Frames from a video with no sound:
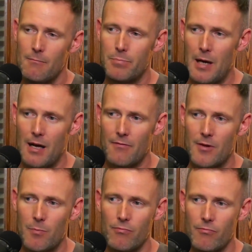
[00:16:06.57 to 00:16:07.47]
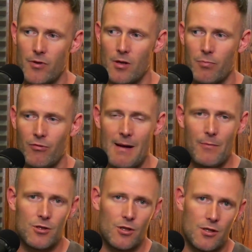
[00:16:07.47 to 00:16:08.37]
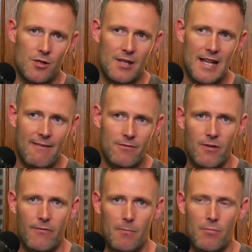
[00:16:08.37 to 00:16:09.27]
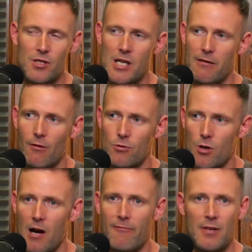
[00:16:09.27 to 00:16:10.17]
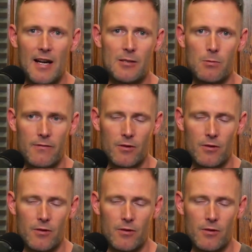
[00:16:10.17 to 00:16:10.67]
But the parameters and the lengths of the materials I've played with,